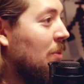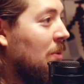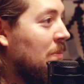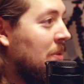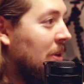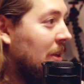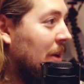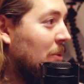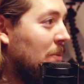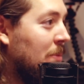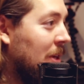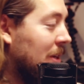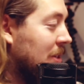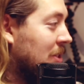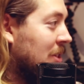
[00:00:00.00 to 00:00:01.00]
It would
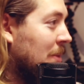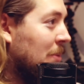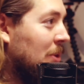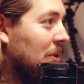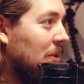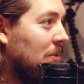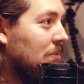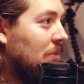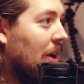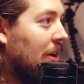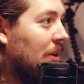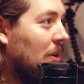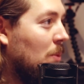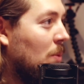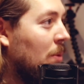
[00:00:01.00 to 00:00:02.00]
be a similar, I
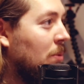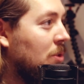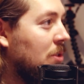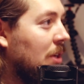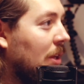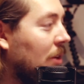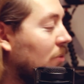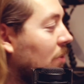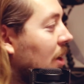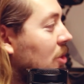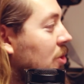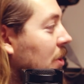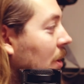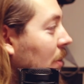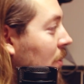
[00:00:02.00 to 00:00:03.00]
don't know, what would you say, like
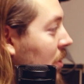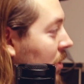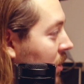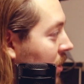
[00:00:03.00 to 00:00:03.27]
ratio?